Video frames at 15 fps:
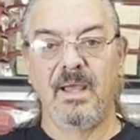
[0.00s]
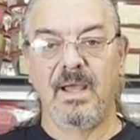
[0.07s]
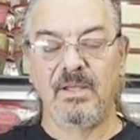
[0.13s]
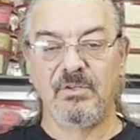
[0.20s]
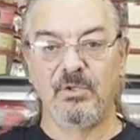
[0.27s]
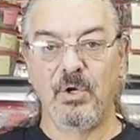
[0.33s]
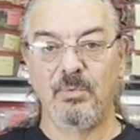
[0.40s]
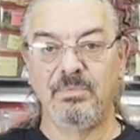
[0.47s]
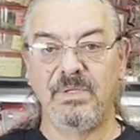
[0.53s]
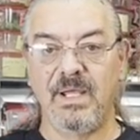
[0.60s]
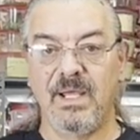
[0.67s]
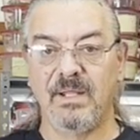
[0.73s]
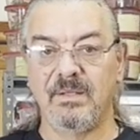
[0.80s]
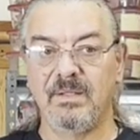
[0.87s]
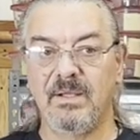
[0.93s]
A dome
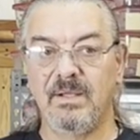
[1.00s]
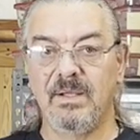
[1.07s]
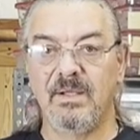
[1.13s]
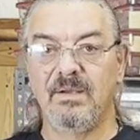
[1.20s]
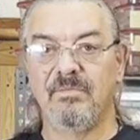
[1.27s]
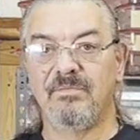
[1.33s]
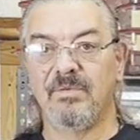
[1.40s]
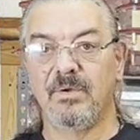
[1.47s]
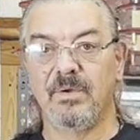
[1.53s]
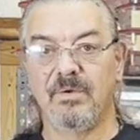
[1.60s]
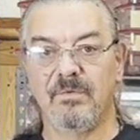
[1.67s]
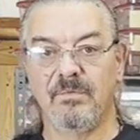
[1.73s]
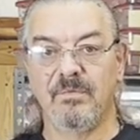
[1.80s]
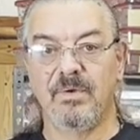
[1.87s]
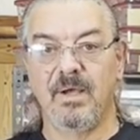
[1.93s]
tent
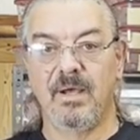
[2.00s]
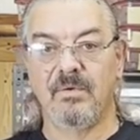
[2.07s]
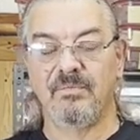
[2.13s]
for uh,